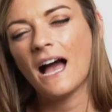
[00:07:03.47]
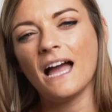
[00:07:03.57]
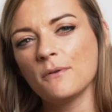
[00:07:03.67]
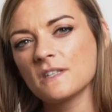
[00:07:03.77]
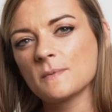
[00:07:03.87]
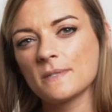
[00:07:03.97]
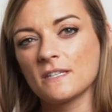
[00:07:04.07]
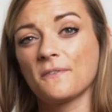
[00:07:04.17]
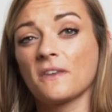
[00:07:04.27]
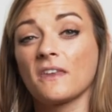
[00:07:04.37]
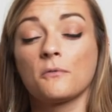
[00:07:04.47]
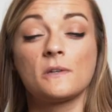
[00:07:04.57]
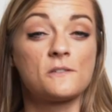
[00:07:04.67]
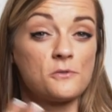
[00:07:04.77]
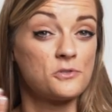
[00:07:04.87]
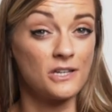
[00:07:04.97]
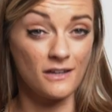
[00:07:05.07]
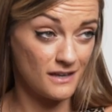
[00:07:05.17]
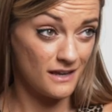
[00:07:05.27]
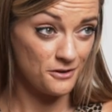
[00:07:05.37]
I was specifically researching
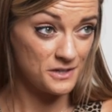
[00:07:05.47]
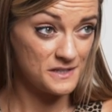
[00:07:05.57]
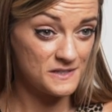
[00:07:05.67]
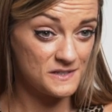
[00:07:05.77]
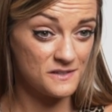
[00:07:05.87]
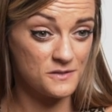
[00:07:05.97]
canaries,